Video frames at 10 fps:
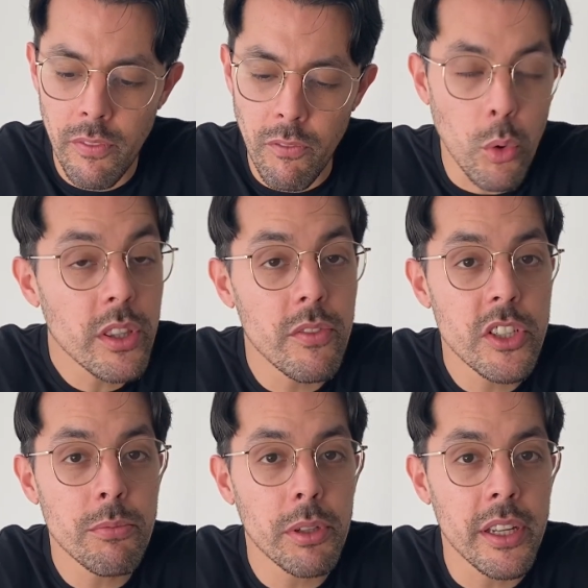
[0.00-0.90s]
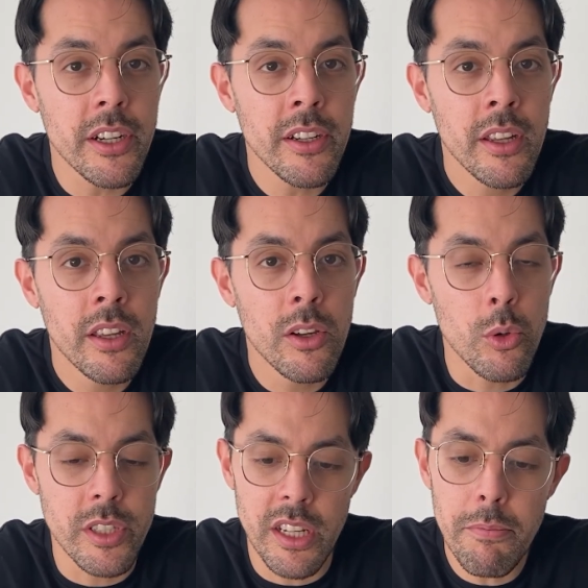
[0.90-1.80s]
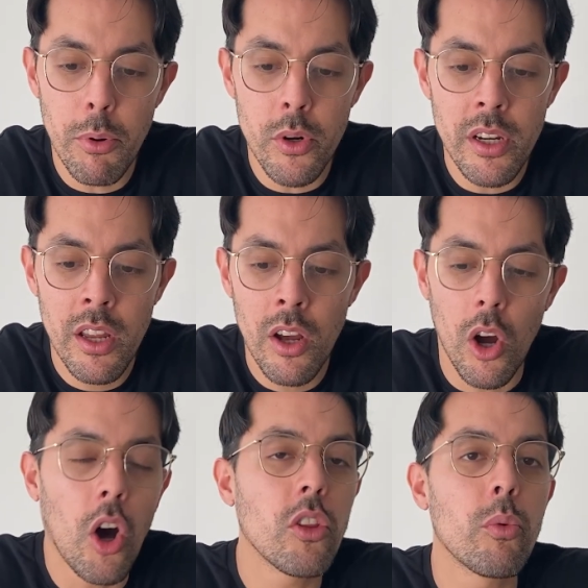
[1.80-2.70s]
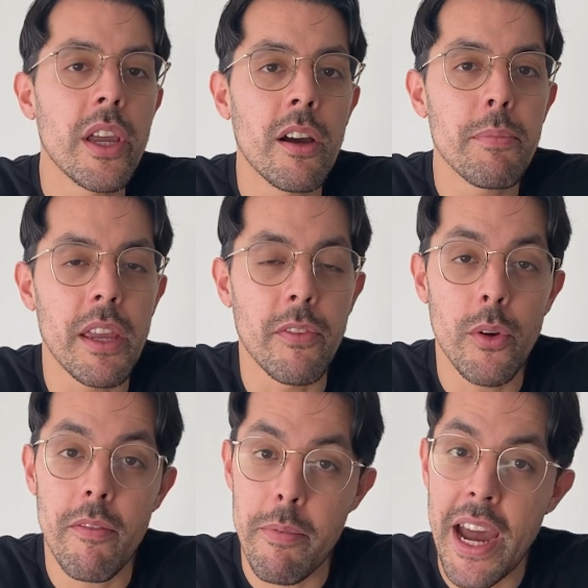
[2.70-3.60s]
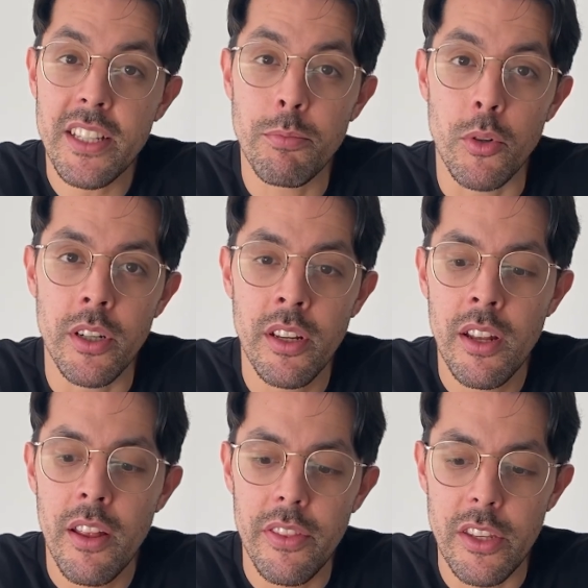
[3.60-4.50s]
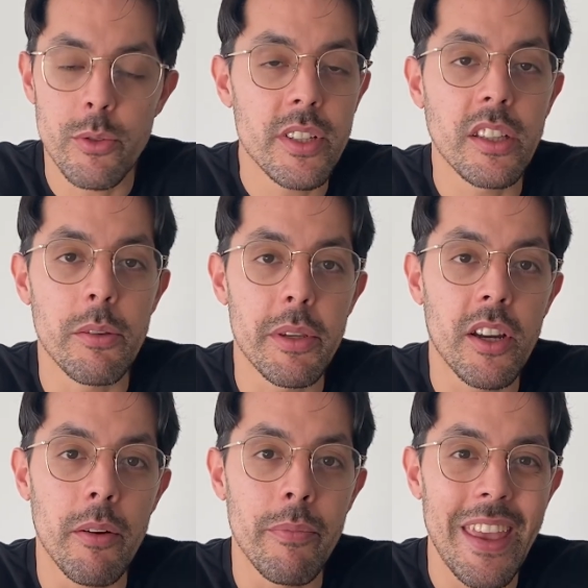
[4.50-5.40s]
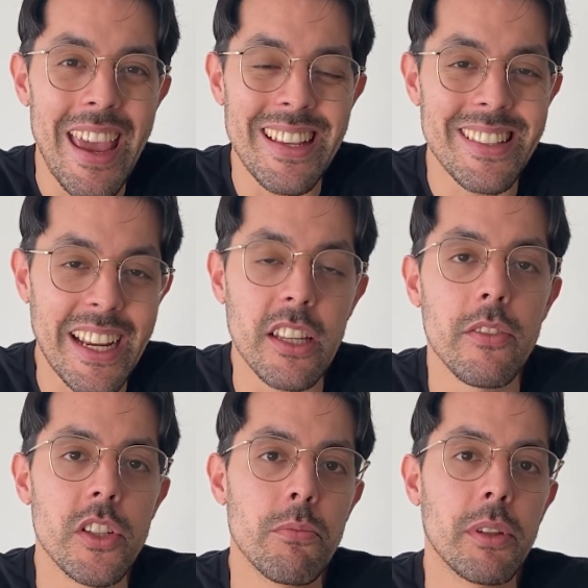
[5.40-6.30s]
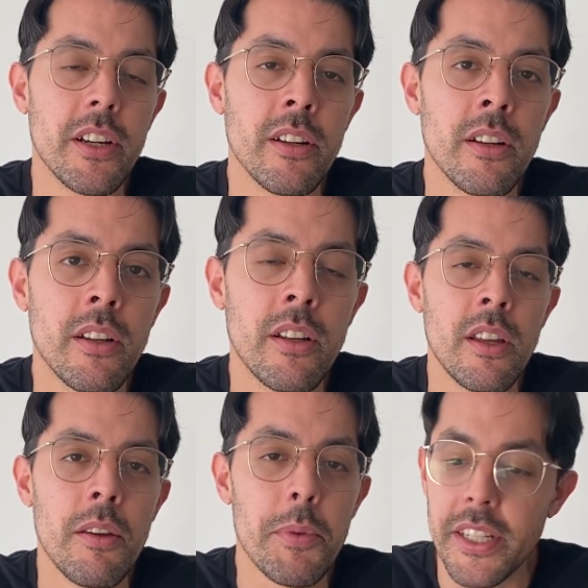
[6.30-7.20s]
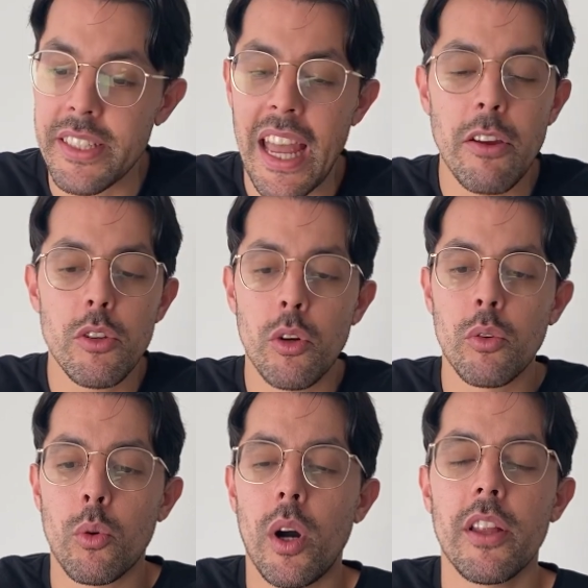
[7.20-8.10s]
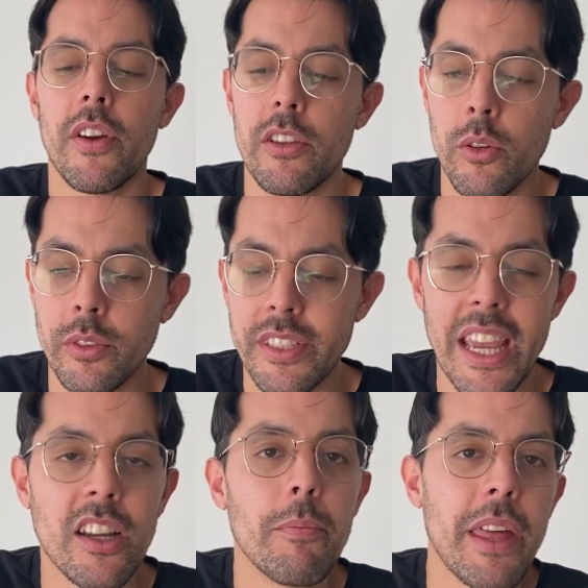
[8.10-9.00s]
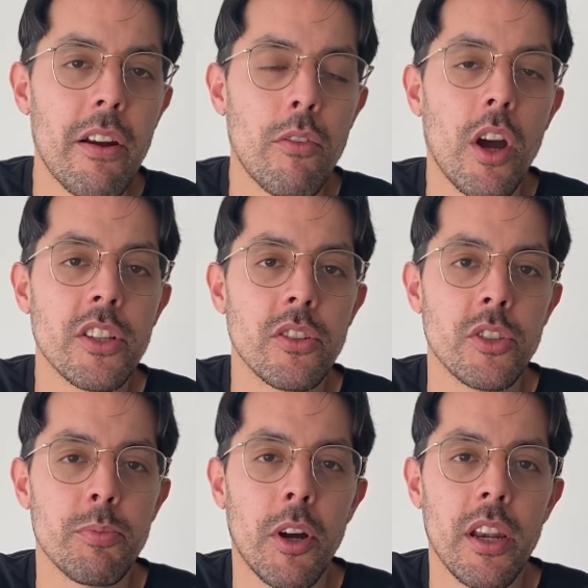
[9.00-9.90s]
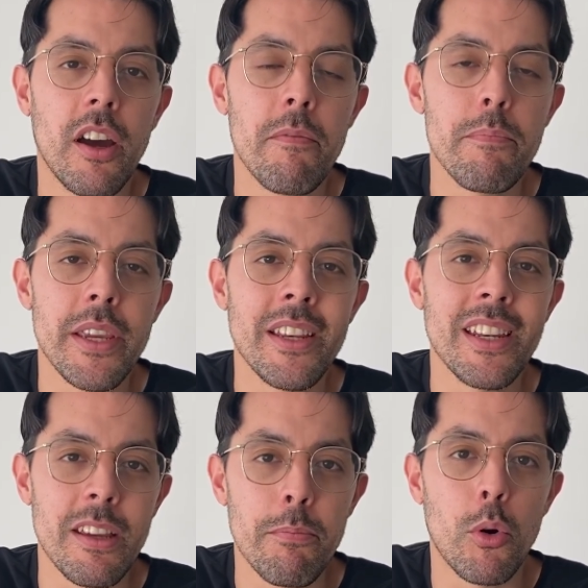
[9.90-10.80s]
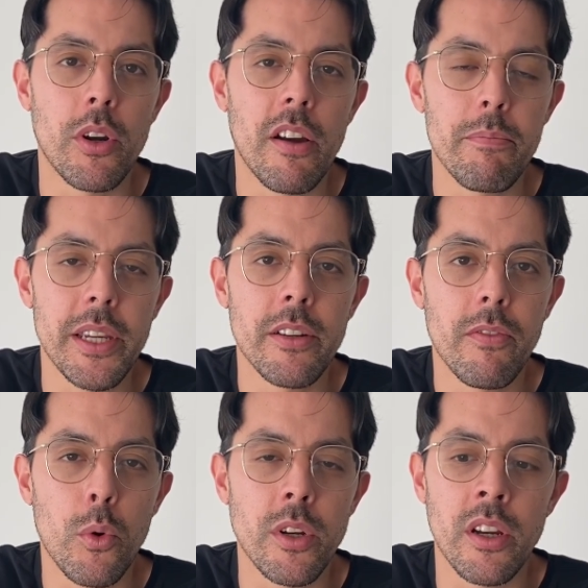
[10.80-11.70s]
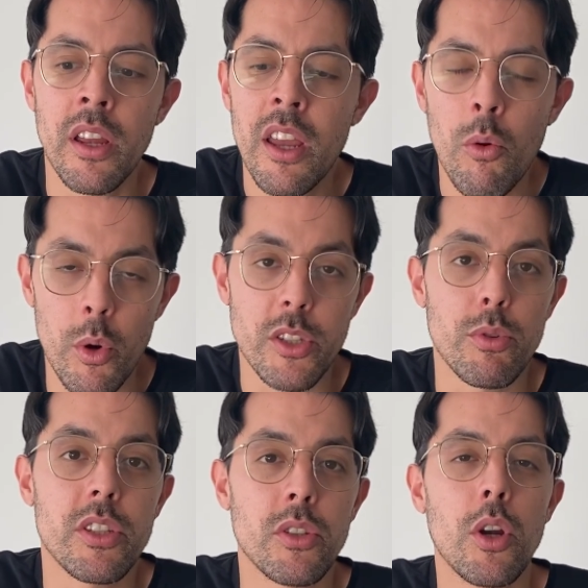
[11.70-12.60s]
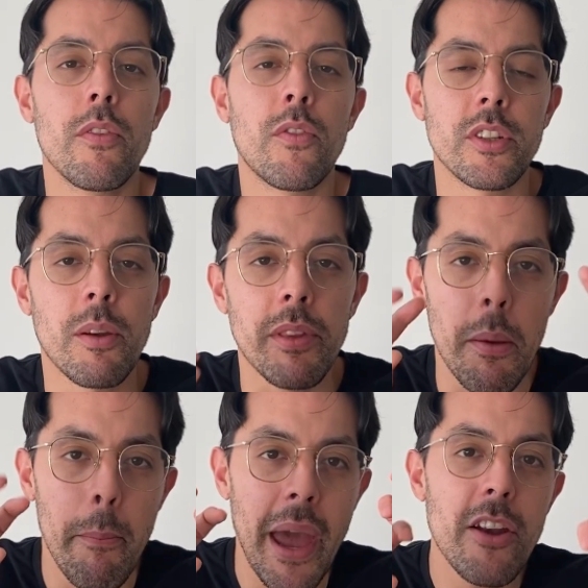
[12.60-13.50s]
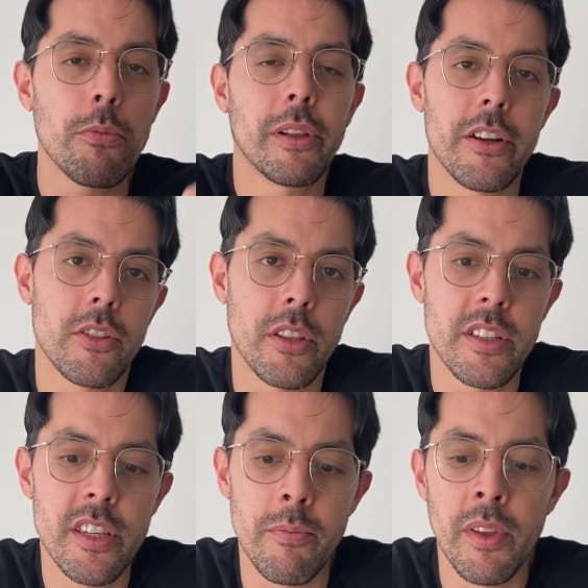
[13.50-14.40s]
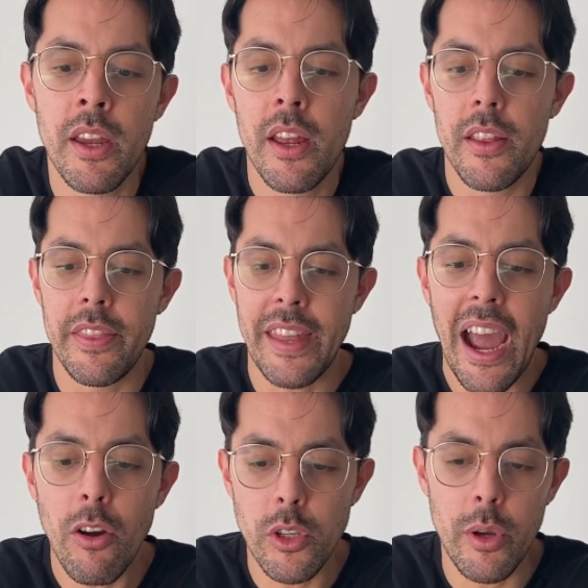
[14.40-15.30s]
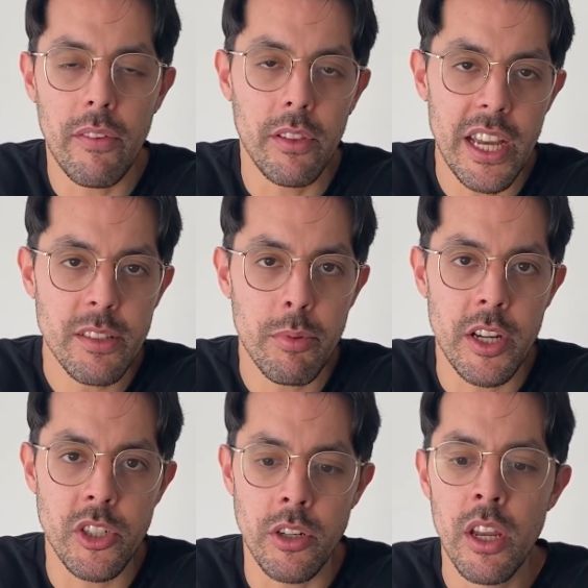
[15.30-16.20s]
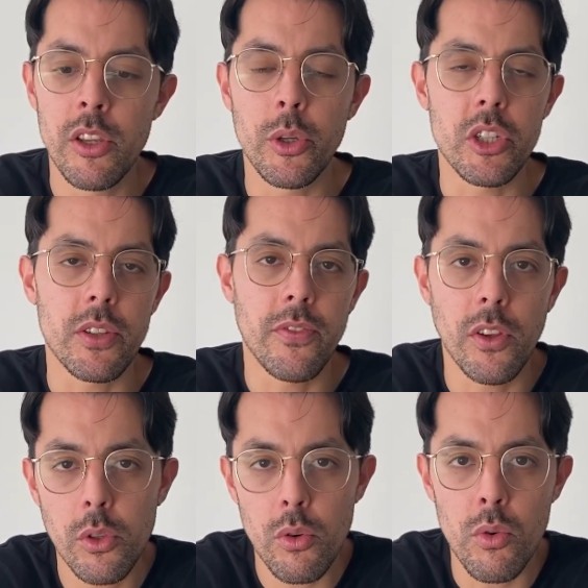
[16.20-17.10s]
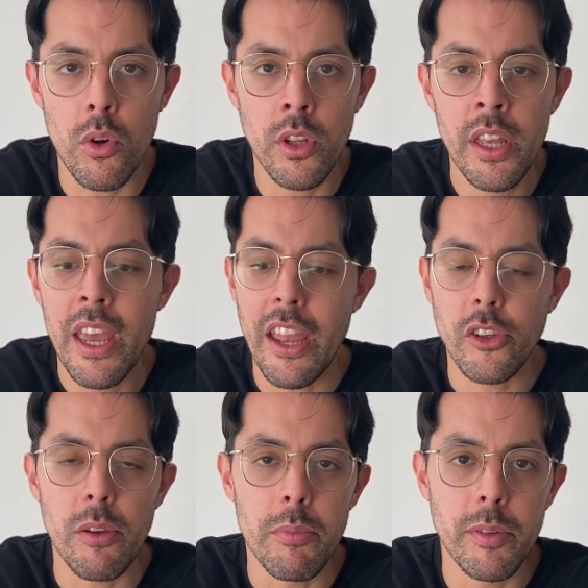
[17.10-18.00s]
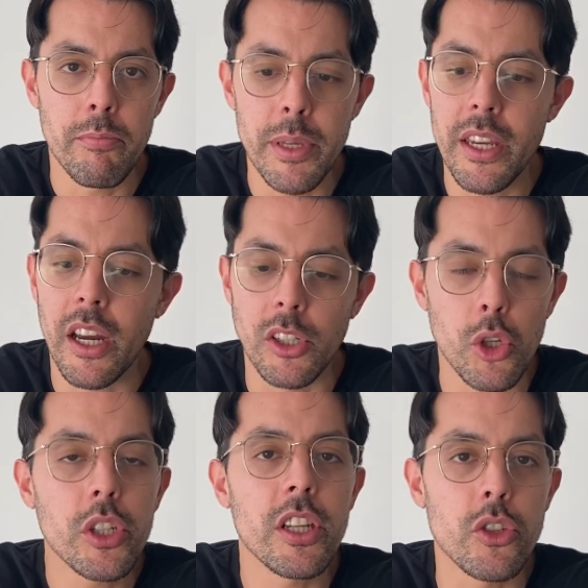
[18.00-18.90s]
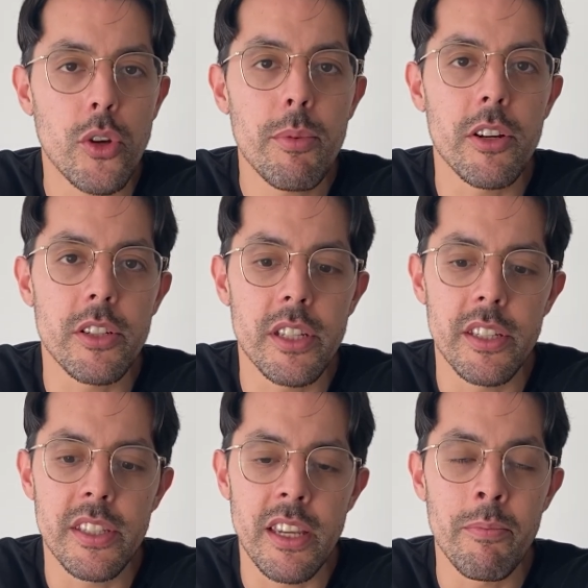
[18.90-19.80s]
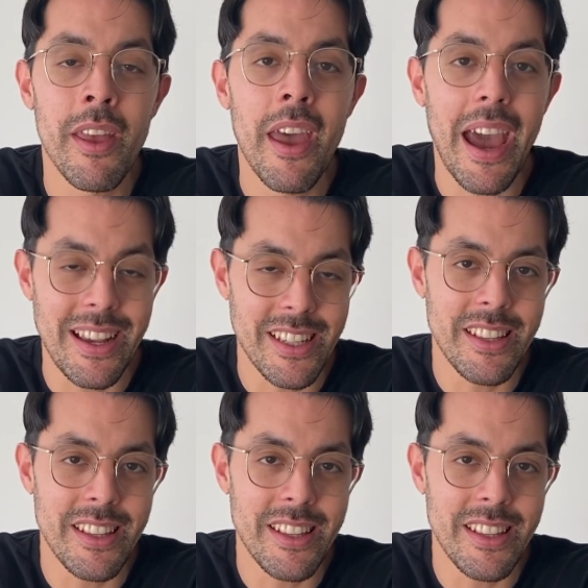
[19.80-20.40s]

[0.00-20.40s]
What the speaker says: 4th division player who's an import all the way up. If you have a passport, then you suddenly become a 2nd division player, because now you don't qualify. You don't take up that roster spot of being an import, of being a foreigner, where it's reserved for some of the better players on the team. Now you have less pressure. You can just fill your role and you can be a good contributor to the team as a